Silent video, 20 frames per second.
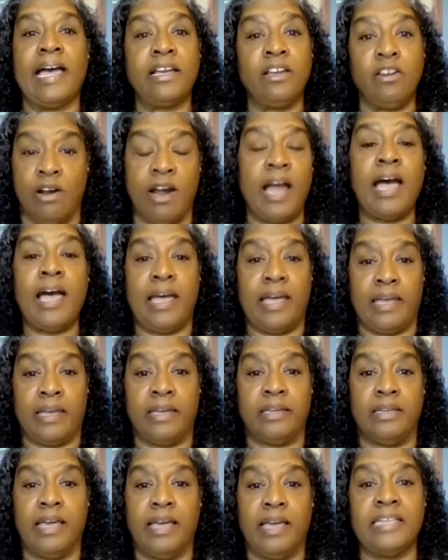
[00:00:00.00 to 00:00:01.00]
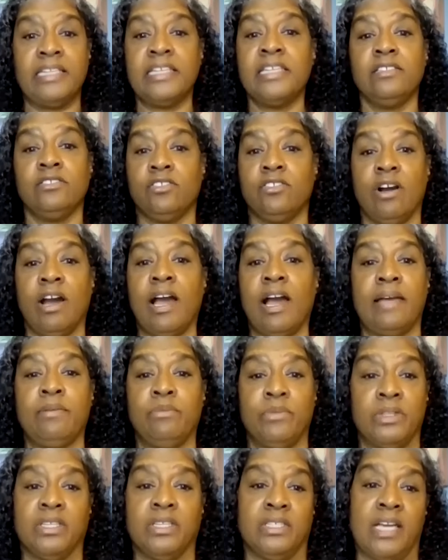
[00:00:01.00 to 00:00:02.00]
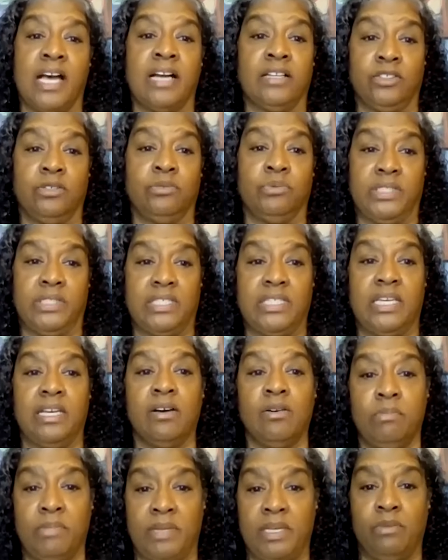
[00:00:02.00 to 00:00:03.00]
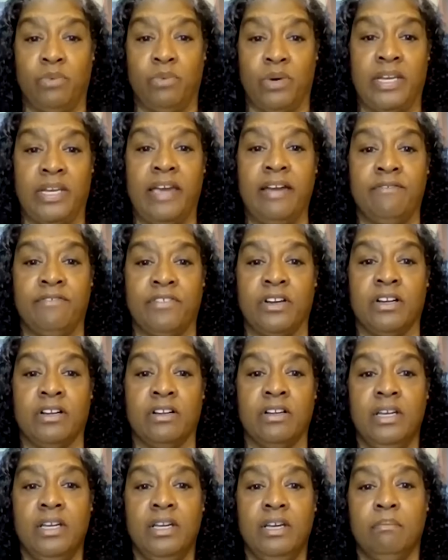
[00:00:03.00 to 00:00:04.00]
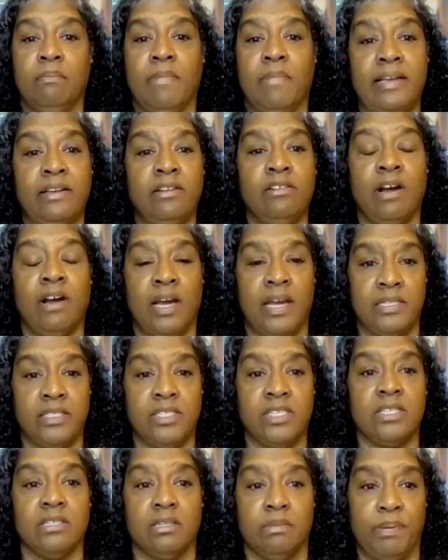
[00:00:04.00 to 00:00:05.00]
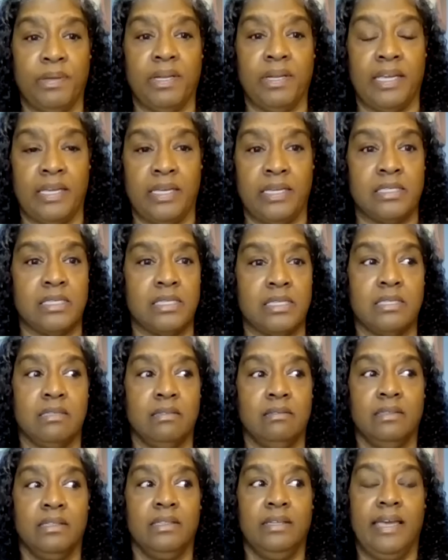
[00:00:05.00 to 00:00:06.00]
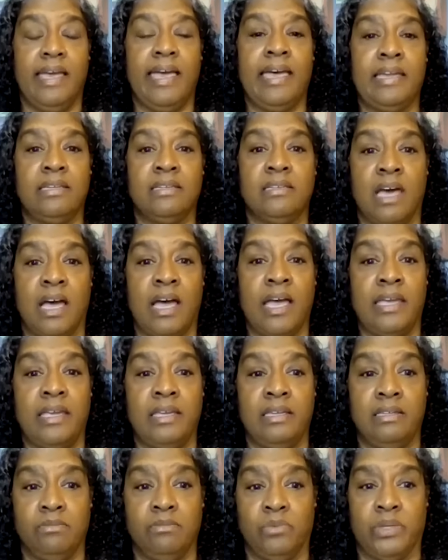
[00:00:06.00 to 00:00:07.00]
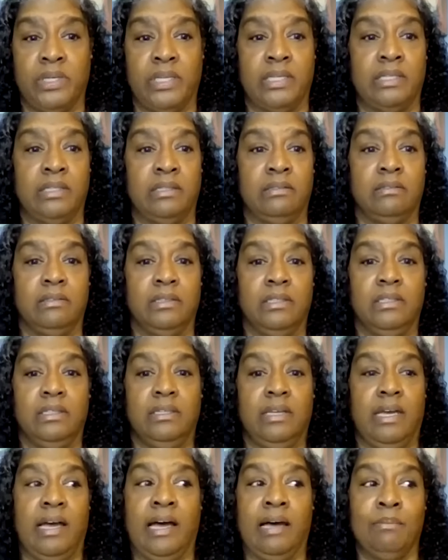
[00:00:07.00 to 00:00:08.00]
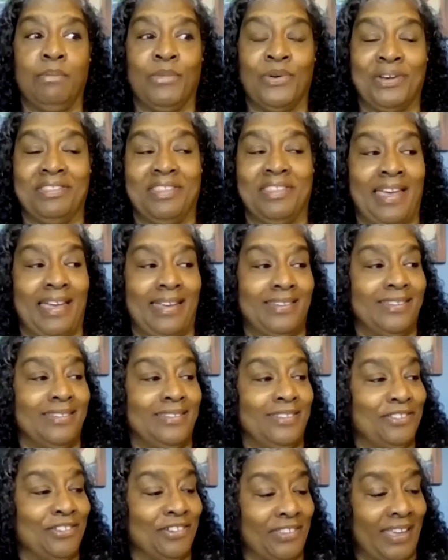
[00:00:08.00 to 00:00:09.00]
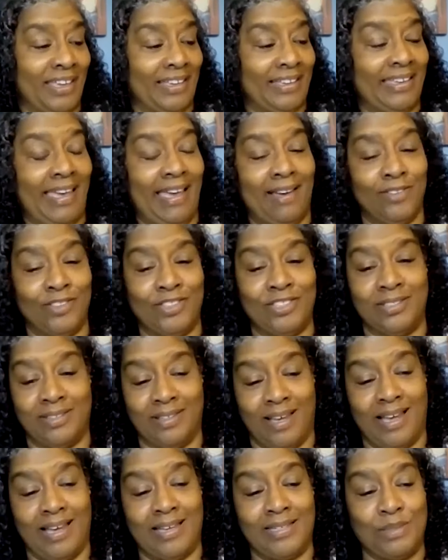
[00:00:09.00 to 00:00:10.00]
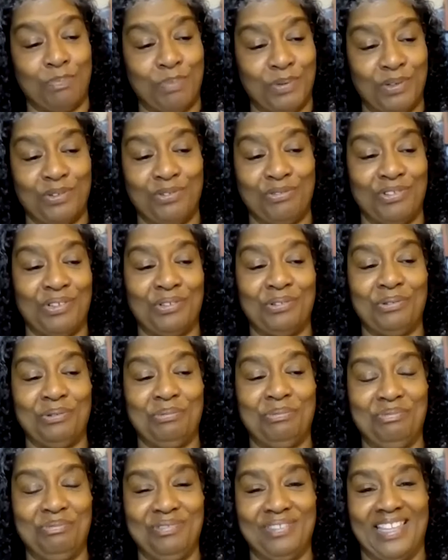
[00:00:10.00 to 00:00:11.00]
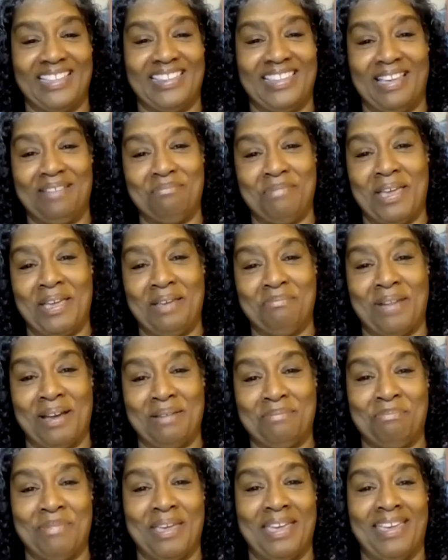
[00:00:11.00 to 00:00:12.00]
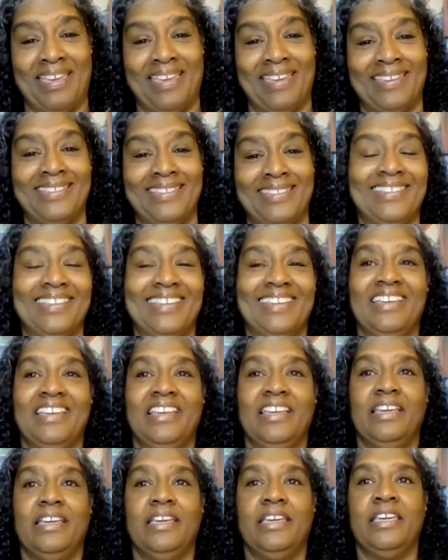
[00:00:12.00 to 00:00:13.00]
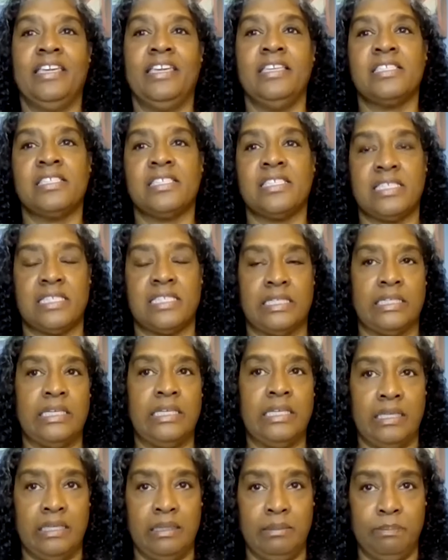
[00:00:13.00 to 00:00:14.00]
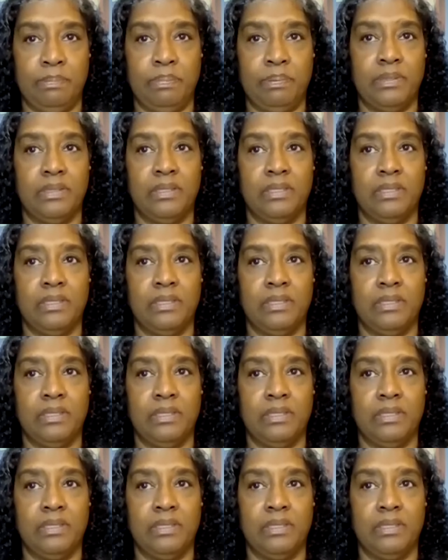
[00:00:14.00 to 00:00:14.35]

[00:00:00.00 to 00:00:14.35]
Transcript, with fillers: I cried. I didn't cry when the doctor would tell me whatever. My crying took place at night when I'm on that, you know, that couch in the hospital room that they made my bed. He's sleeping.